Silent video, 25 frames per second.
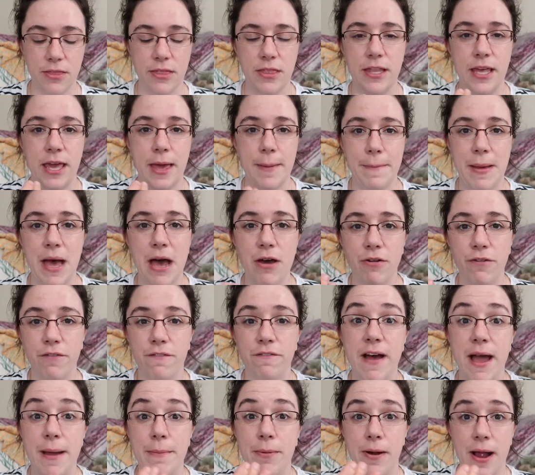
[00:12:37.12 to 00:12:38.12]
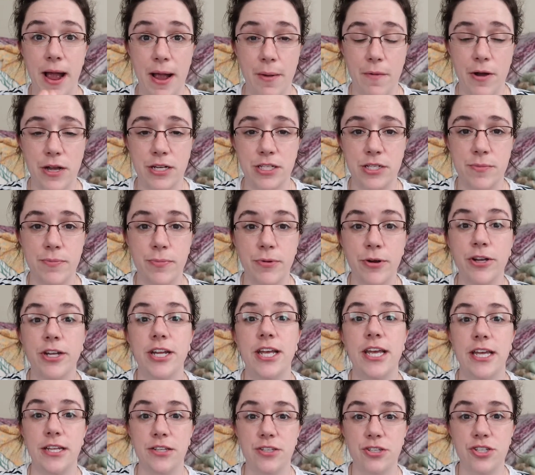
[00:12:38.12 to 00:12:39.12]
the amount of fiber I want to put
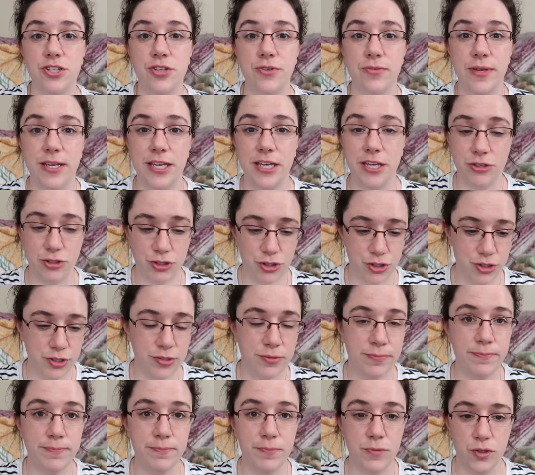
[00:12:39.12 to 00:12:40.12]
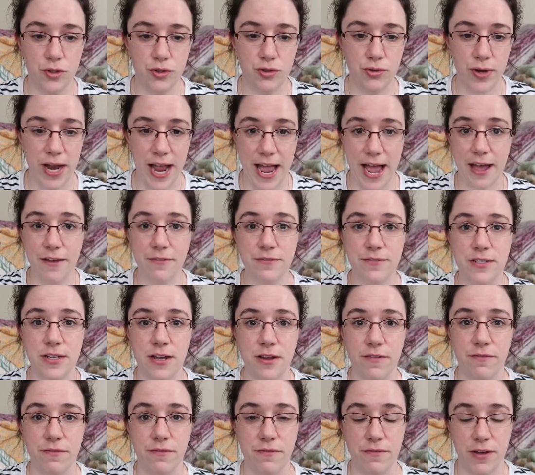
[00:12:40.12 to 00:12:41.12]
into each draft
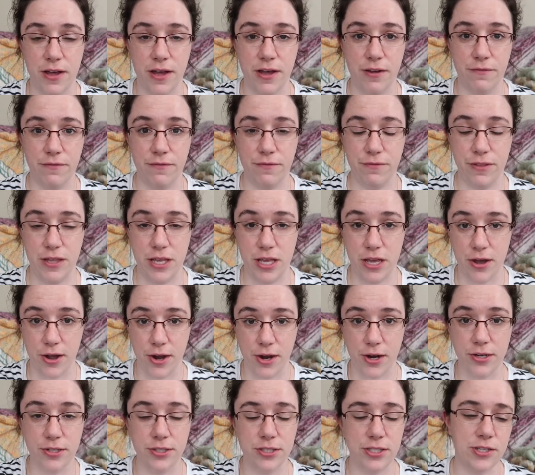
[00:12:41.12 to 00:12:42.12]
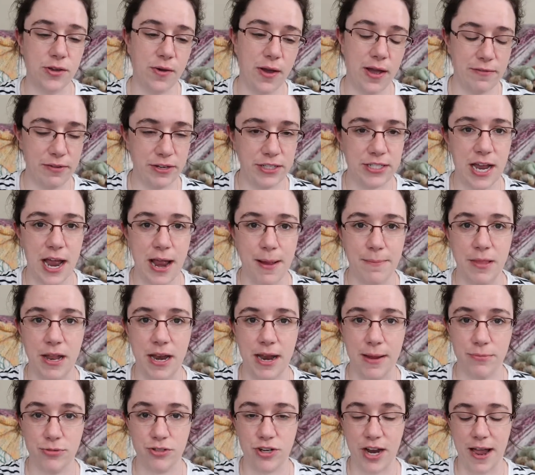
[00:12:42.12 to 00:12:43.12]
of the yarn. So every time that
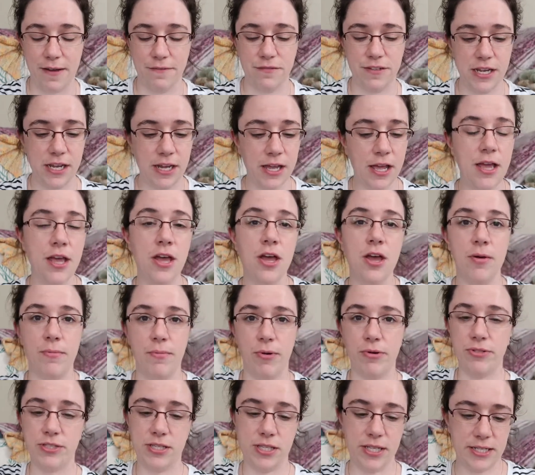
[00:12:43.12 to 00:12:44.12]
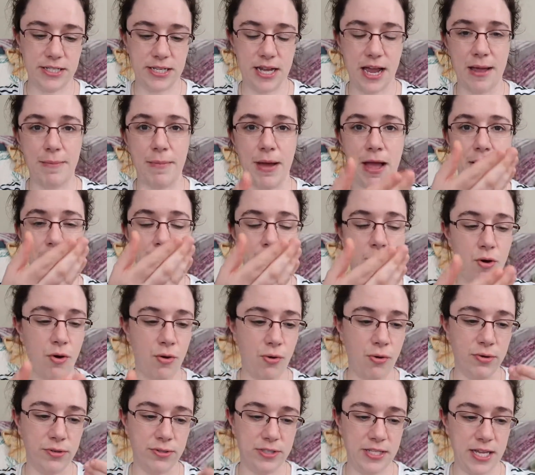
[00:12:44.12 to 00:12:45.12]
I'm drafting, most of the time I'm
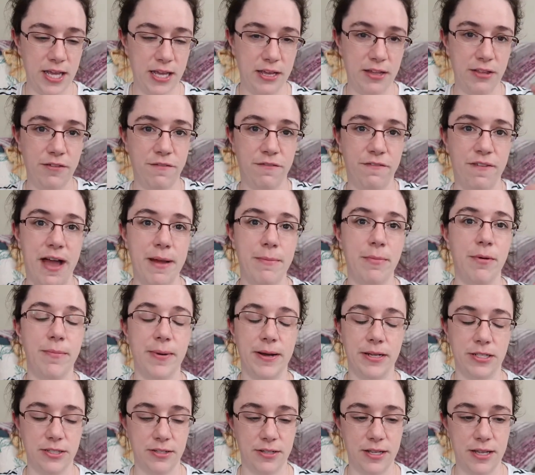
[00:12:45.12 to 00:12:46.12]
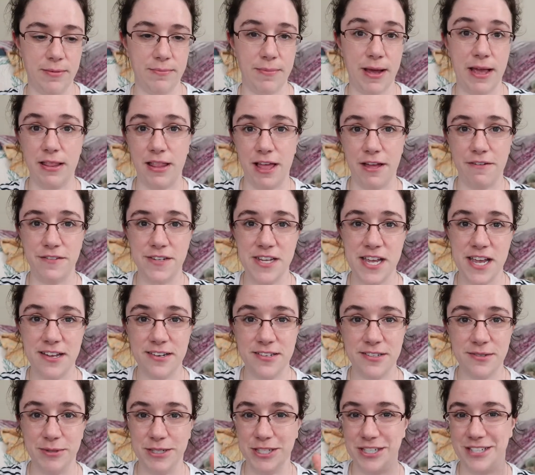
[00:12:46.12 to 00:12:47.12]
holding the fiber bundle in my left
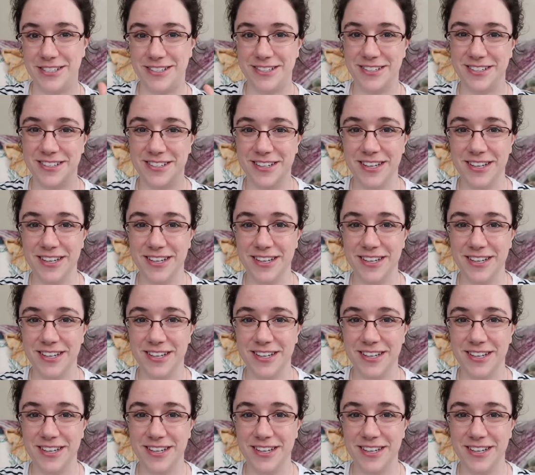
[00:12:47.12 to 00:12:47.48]
hand, which is